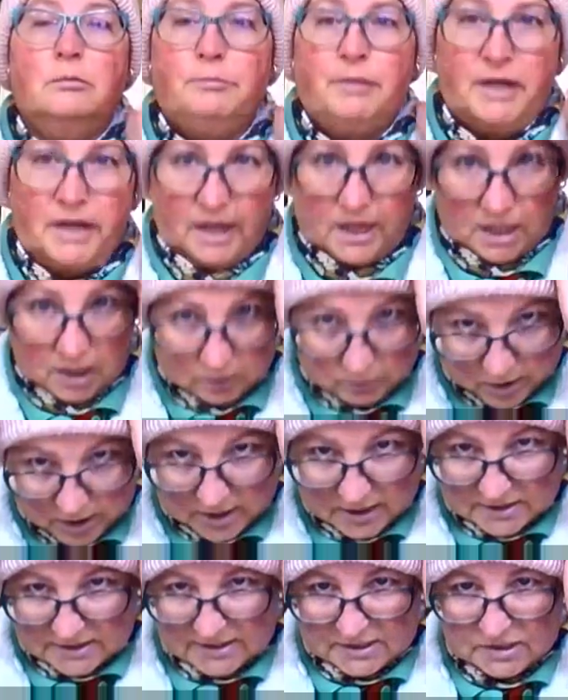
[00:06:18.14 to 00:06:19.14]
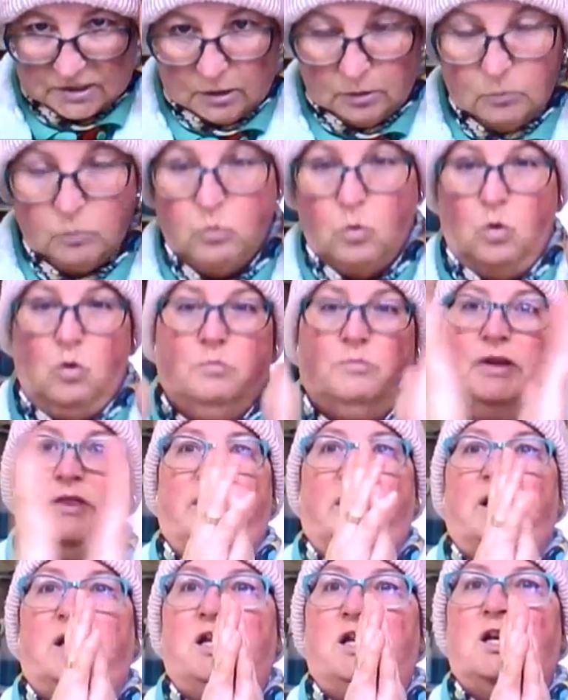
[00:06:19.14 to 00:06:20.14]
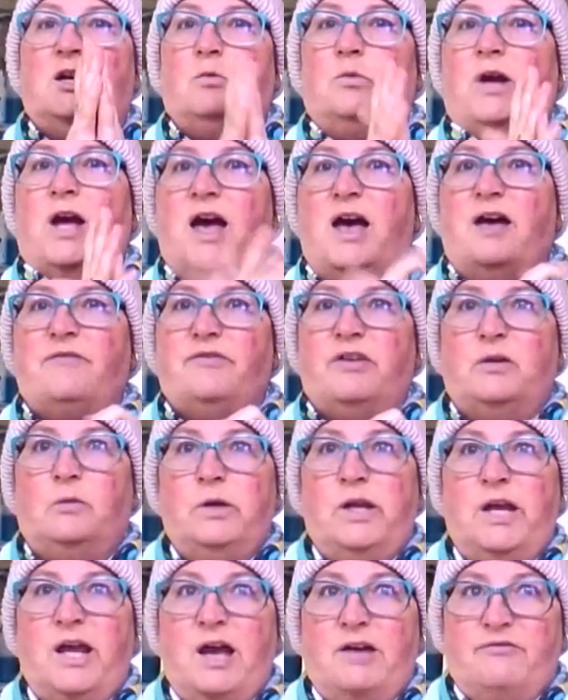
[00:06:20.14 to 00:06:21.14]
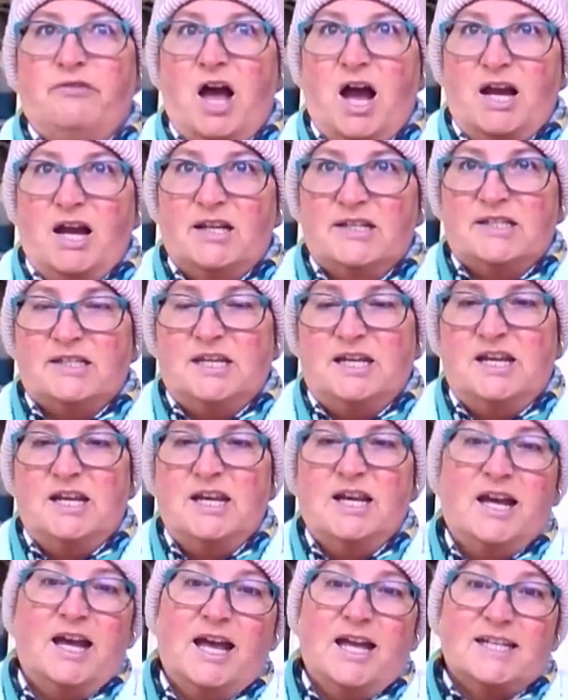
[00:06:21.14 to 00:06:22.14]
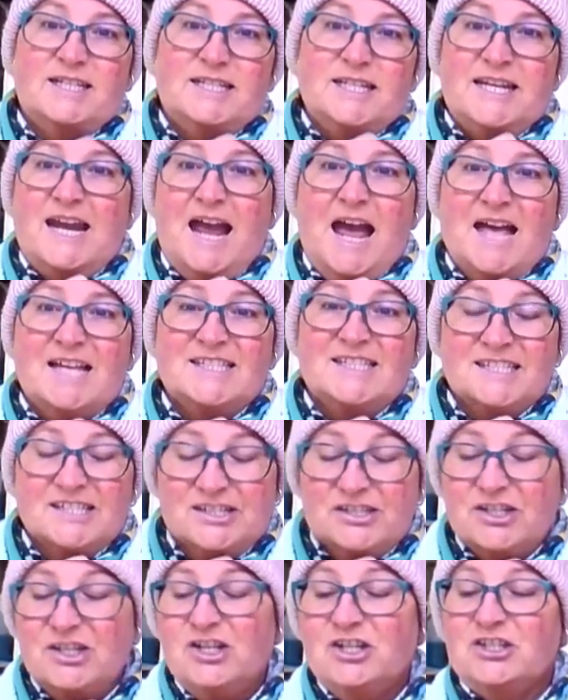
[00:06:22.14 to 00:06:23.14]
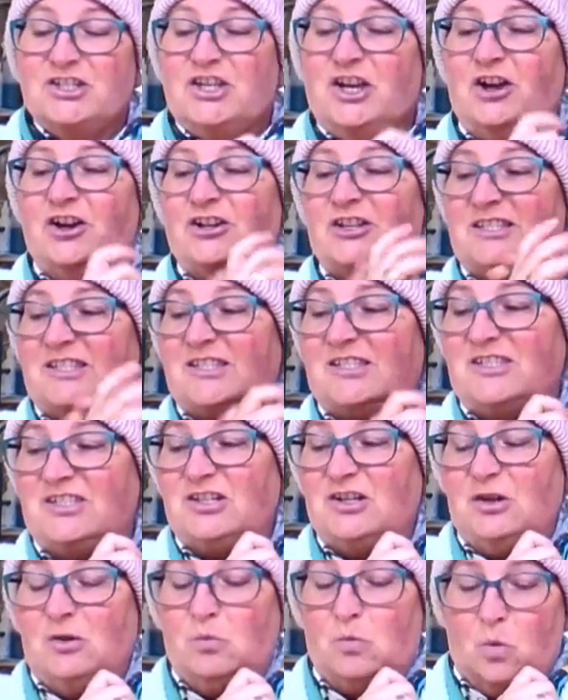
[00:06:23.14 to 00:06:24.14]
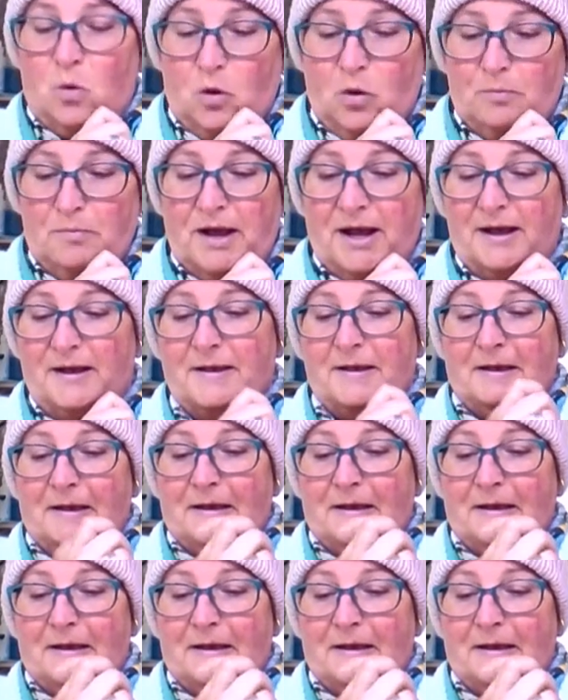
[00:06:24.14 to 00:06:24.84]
But anyway, it's still warmer than here. We have ice here and he hasn't, so it's still warmer.